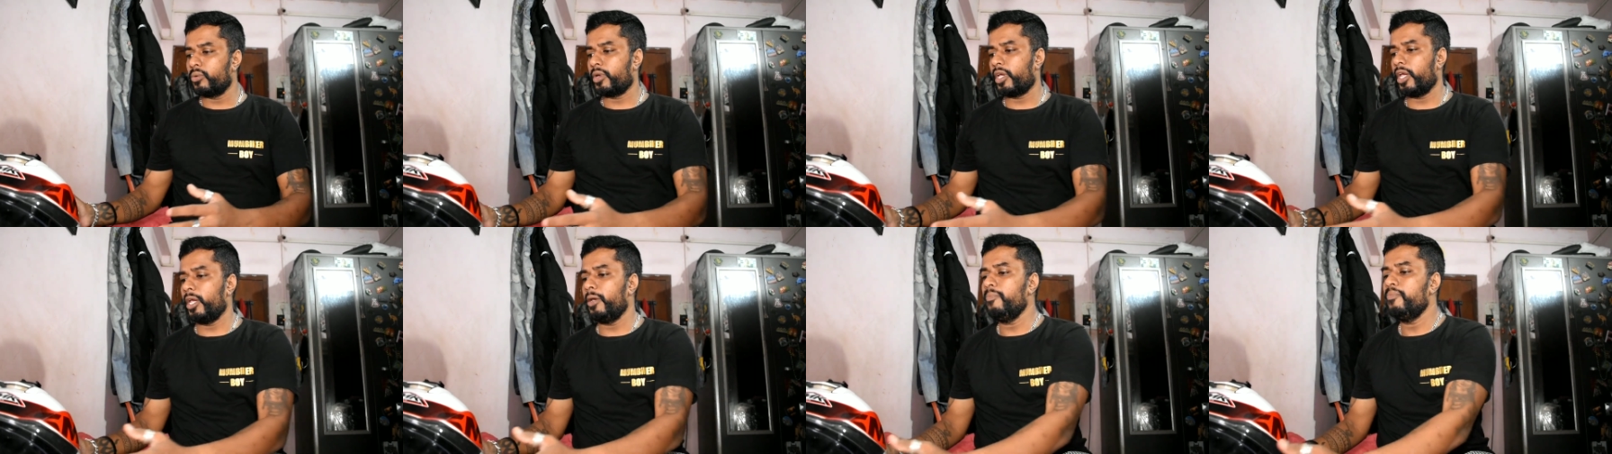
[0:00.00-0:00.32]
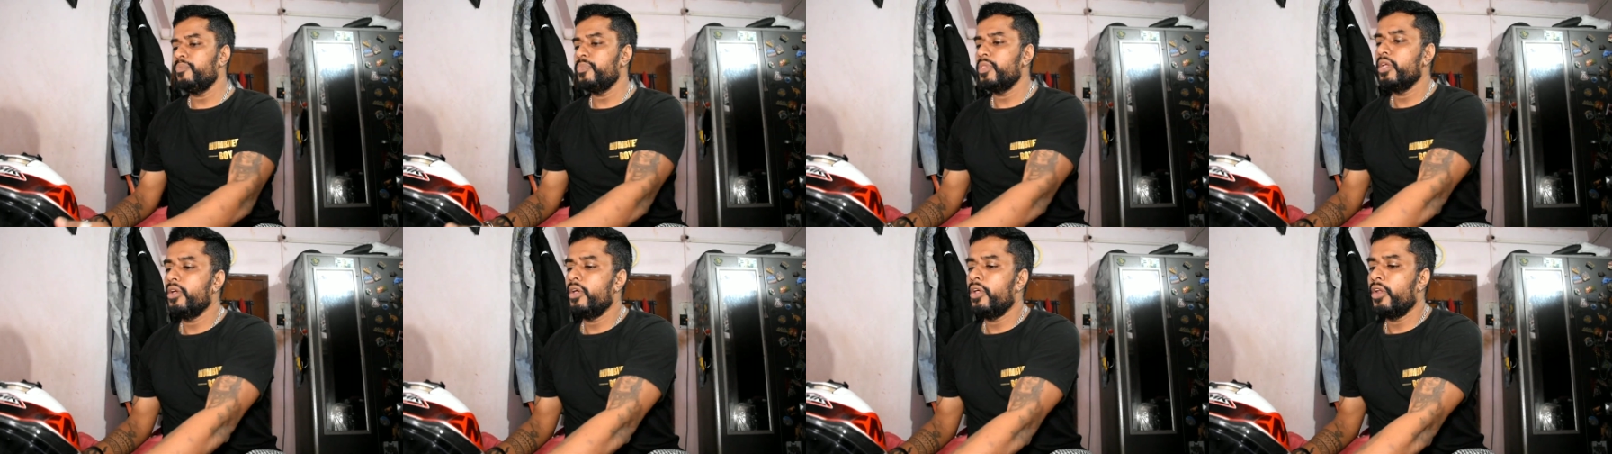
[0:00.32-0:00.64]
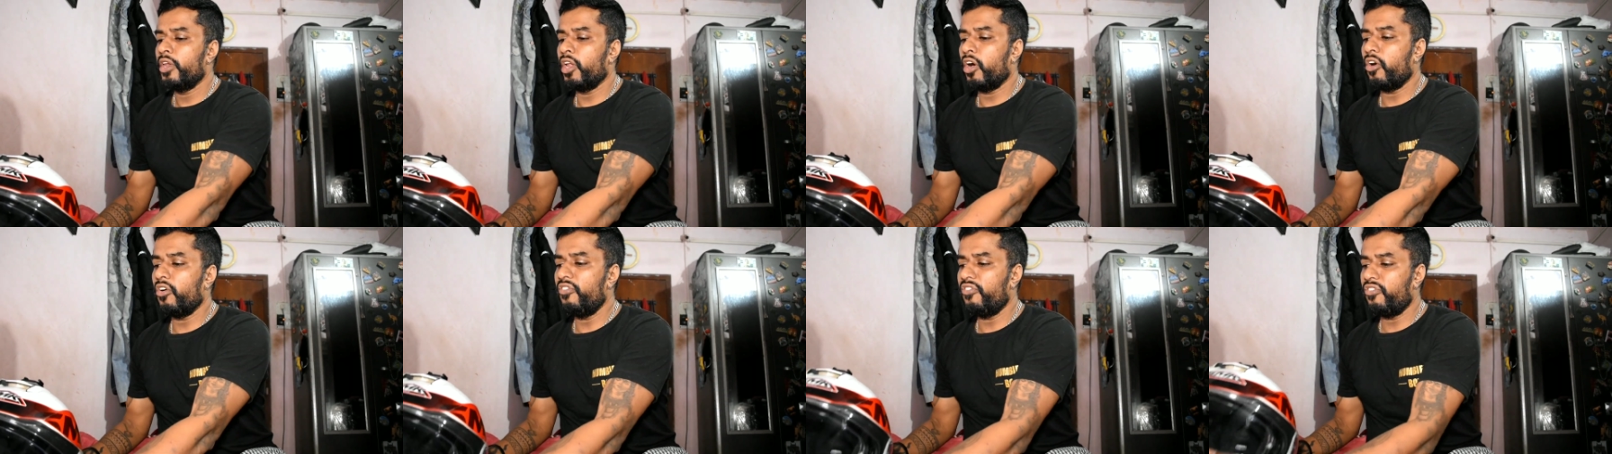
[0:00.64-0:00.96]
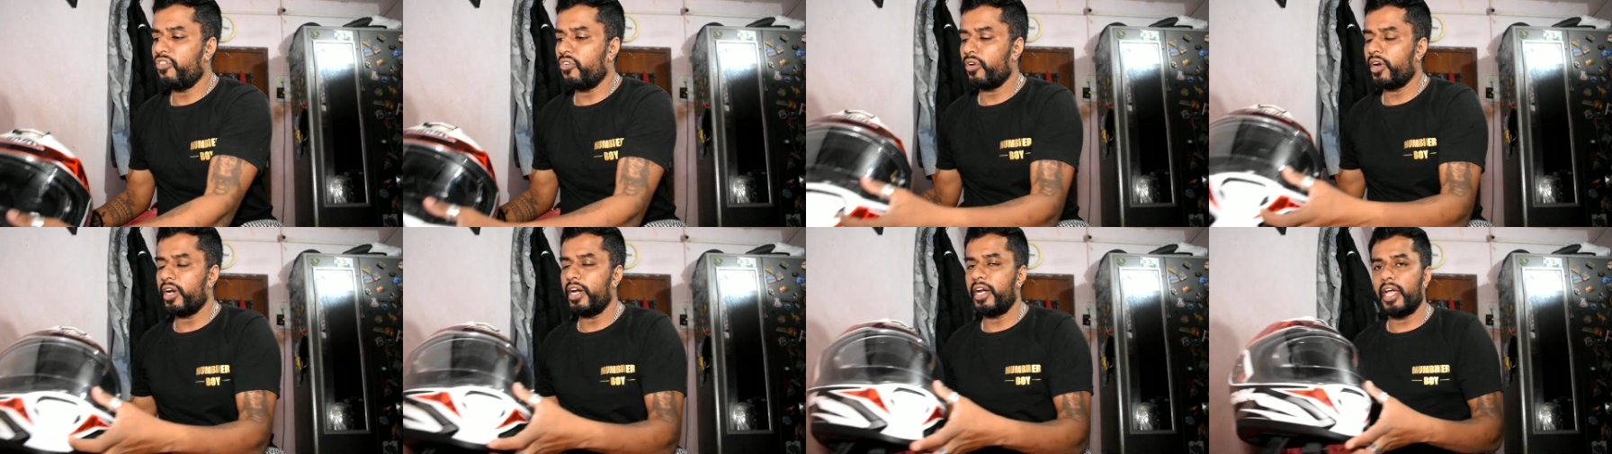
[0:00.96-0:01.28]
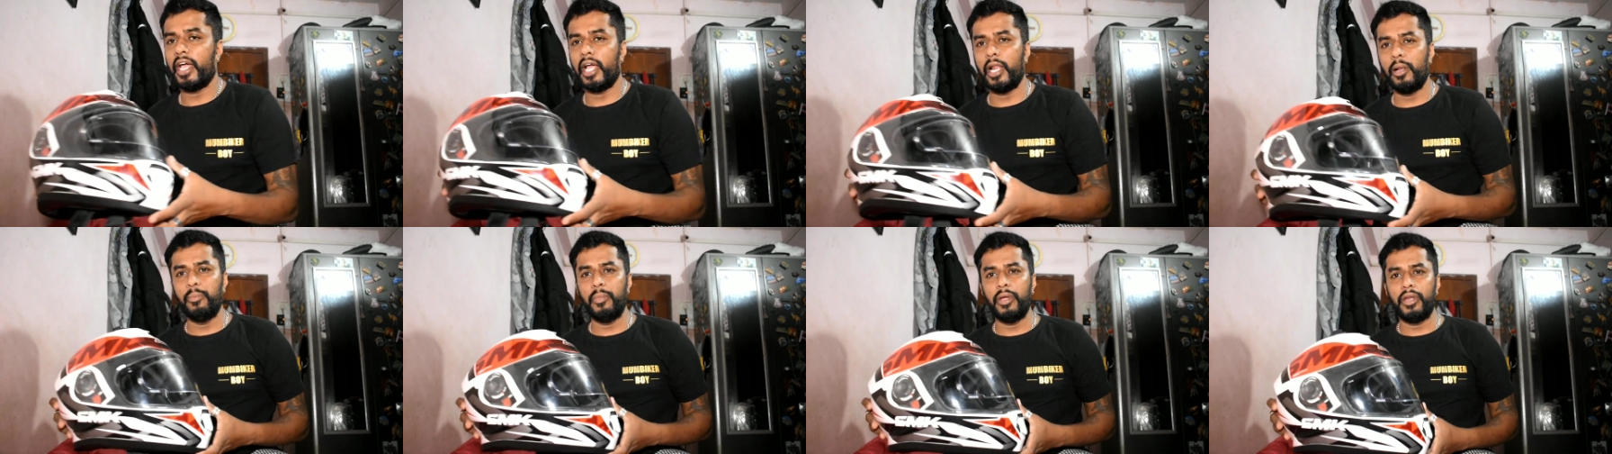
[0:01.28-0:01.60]
Okay, now for a
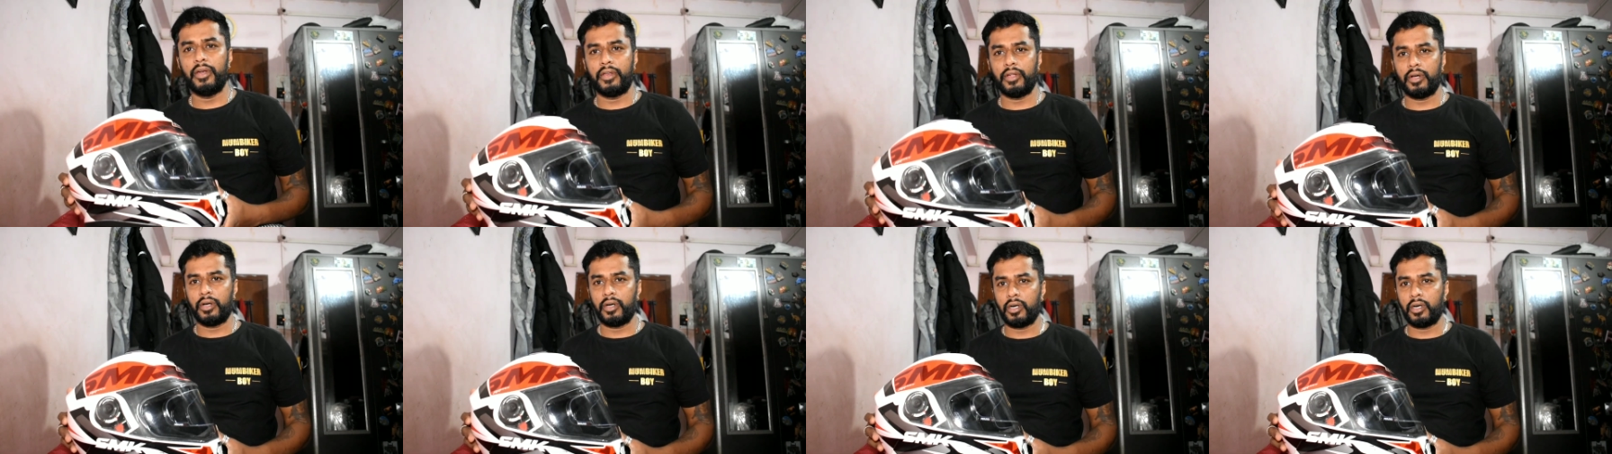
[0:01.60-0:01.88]
helmet,